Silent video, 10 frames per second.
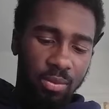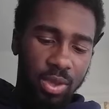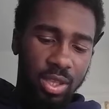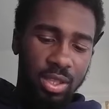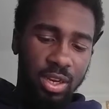
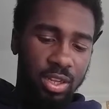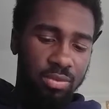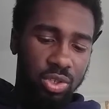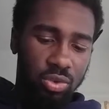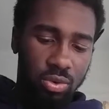weak, then I am
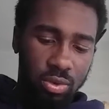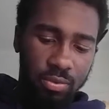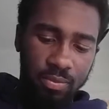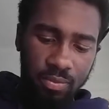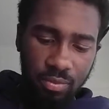strong
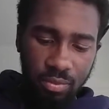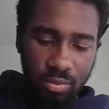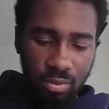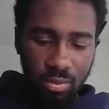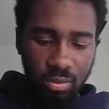
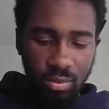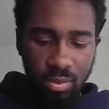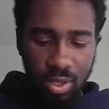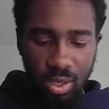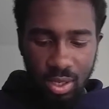
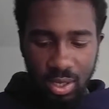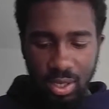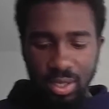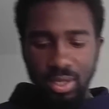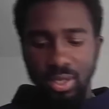yeah,
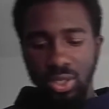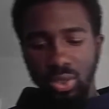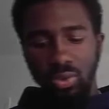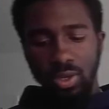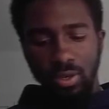uh,
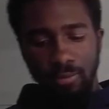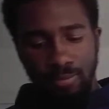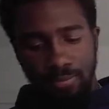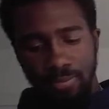so um,